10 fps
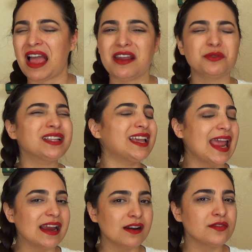really
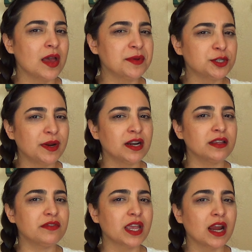care that much about
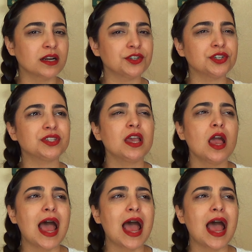any of the characters.